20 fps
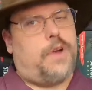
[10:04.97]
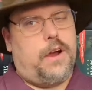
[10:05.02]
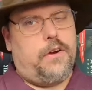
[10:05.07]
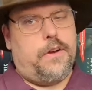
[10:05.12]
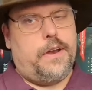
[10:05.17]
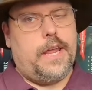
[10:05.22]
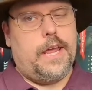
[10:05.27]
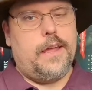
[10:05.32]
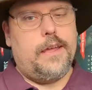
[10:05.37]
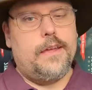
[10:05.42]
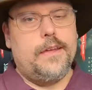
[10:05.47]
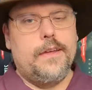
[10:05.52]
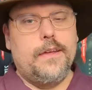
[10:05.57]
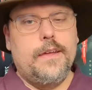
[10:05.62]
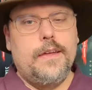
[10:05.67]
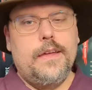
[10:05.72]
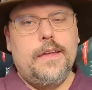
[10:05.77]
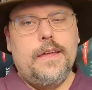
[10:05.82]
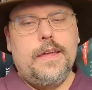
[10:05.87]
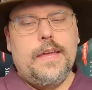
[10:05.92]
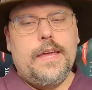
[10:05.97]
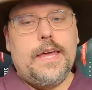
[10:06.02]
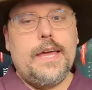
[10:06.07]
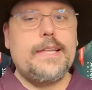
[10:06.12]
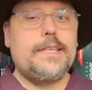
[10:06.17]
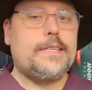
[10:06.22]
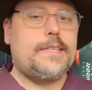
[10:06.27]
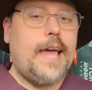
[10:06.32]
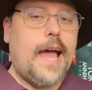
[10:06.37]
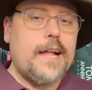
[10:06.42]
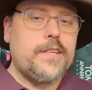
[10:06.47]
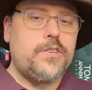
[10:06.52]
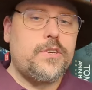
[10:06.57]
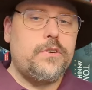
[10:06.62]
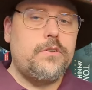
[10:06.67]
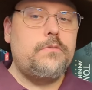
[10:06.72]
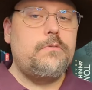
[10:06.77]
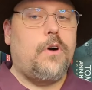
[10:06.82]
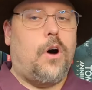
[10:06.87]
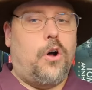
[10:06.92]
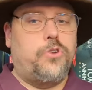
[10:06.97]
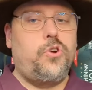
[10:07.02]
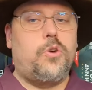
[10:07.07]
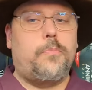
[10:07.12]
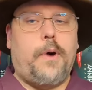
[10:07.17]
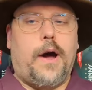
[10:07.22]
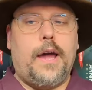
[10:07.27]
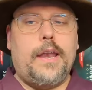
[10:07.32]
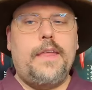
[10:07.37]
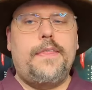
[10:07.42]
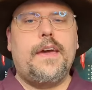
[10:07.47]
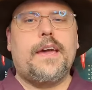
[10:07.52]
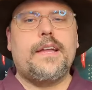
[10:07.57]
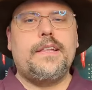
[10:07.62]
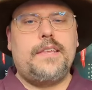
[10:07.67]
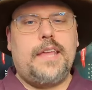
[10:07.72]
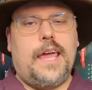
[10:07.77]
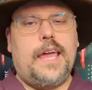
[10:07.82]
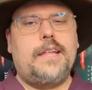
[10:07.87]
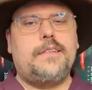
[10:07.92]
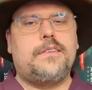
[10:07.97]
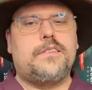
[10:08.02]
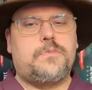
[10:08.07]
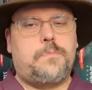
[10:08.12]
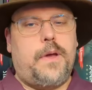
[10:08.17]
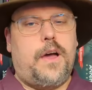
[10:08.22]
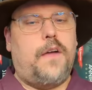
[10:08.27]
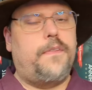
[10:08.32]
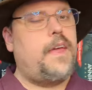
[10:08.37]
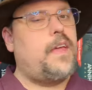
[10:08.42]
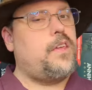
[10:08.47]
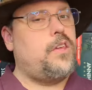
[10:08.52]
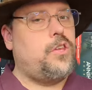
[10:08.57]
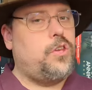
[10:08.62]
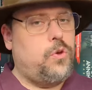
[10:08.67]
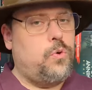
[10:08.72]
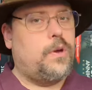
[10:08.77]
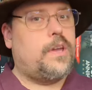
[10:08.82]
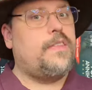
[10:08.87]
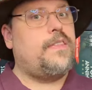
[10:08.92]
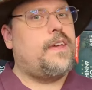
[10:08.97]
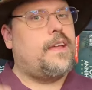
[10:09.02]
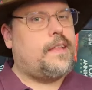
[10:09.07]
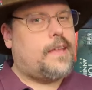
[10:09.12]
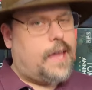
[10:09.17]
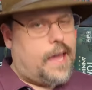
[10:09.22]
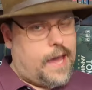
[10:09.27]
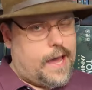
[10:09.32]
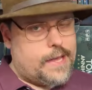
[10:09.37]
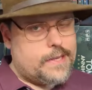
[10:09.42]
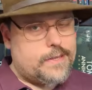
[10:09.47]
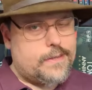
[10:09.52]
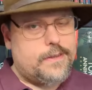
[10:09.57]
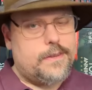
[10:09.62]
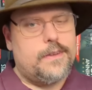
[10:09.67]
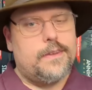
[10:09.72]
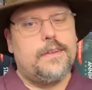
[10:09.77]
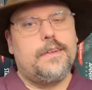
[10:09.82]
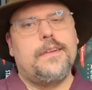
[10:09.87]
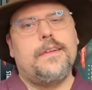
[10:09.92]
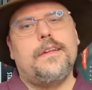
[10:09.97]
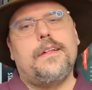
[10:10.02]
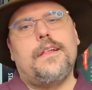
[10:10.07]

its rarity. It's a tattoo on your body that contains a spell that you can then cast.